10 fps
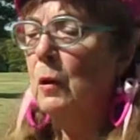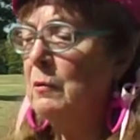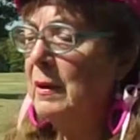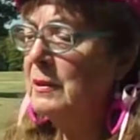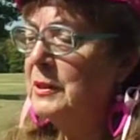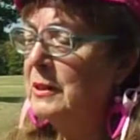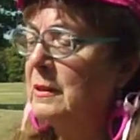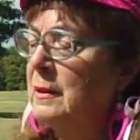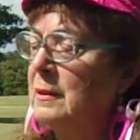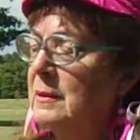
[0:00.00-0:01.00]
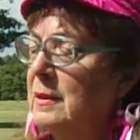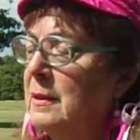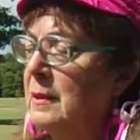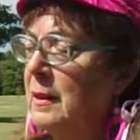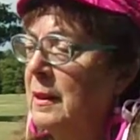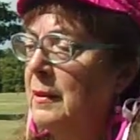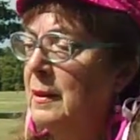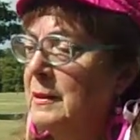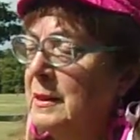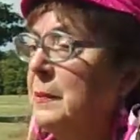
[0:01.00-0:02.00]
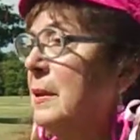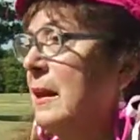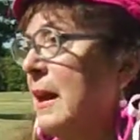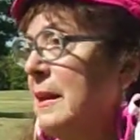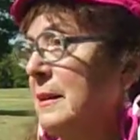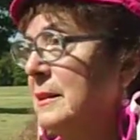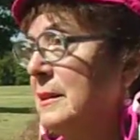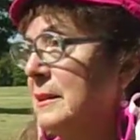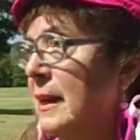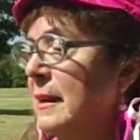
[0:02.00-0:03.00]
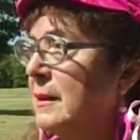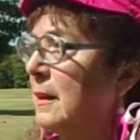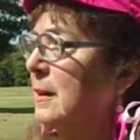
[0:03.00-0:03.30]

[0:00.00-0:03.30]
go around to something like I did today,